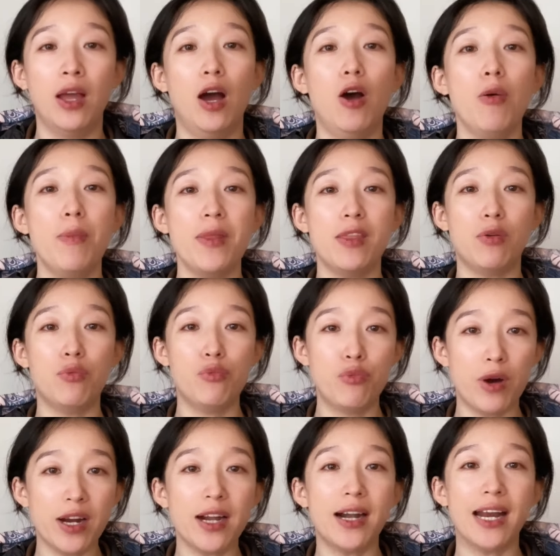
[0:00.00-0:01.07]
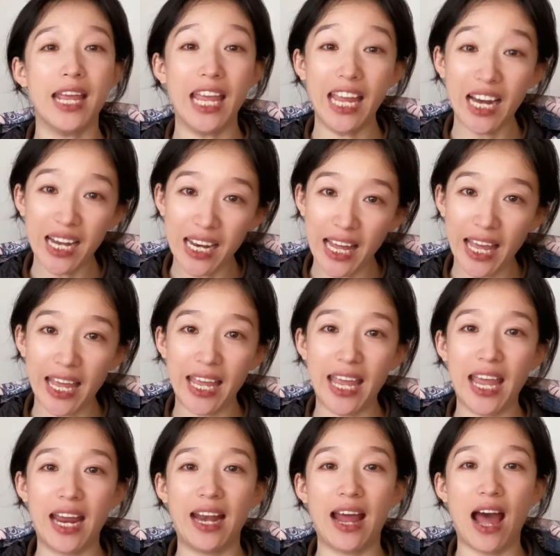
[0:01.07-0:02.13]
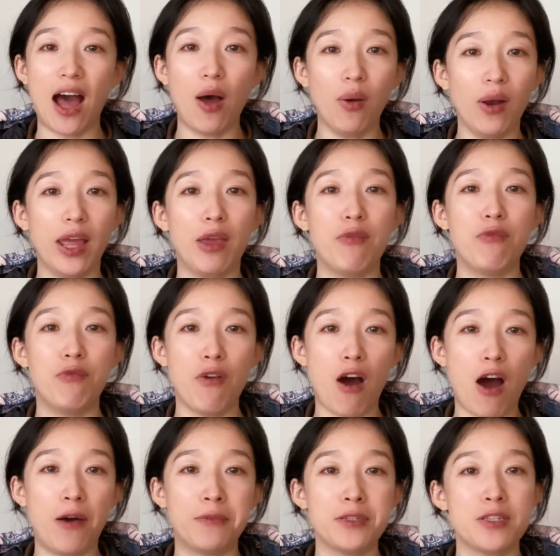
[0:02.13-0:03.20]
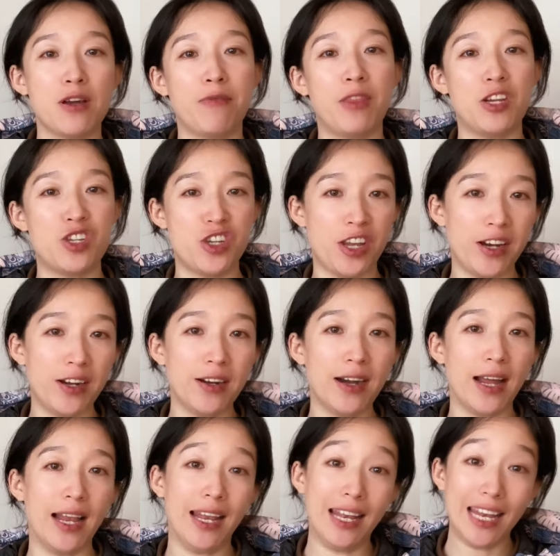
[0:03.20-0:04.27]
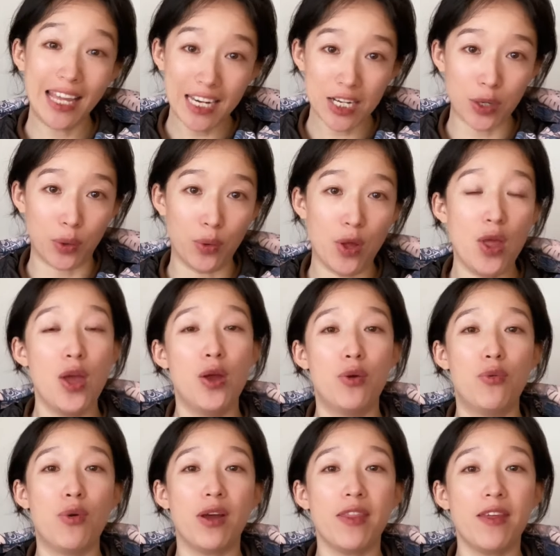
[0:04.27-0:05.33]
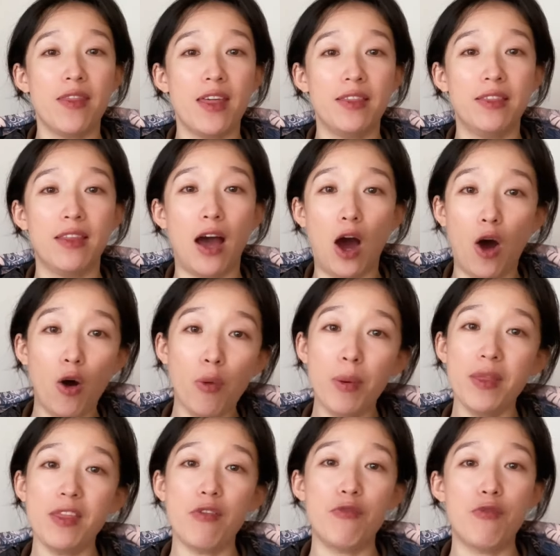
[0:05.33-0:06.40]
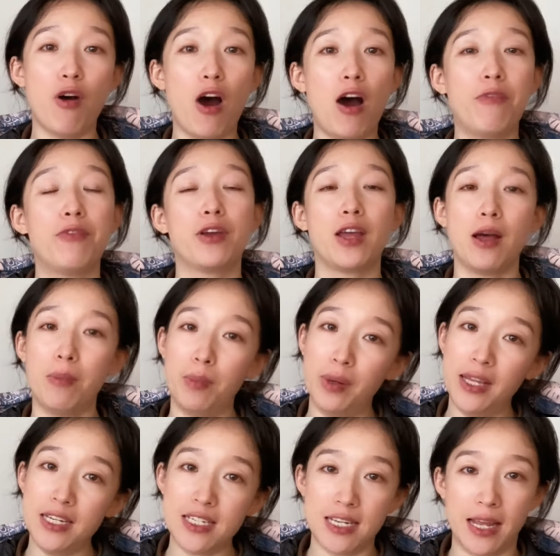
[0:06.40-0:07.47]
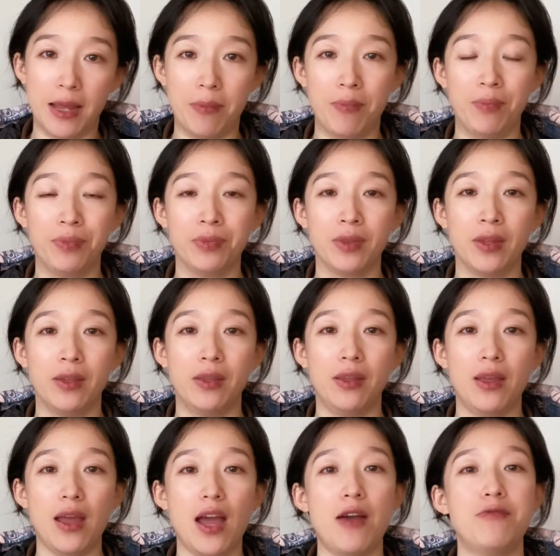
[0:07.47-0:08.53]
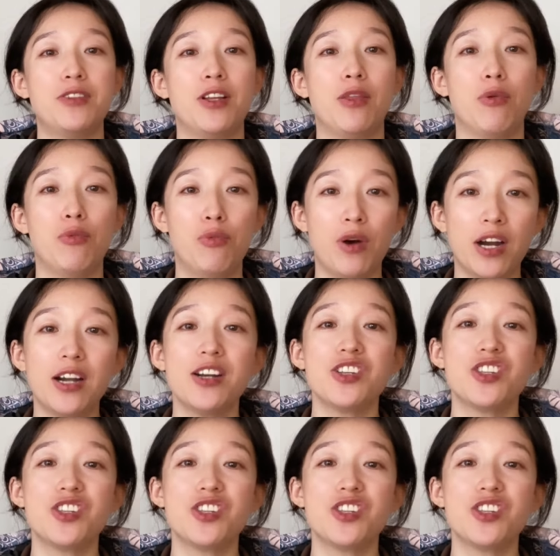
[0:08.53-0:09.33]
Open the water inlet and outlet valves of the chiller a little, rather than open the valve completely. After the water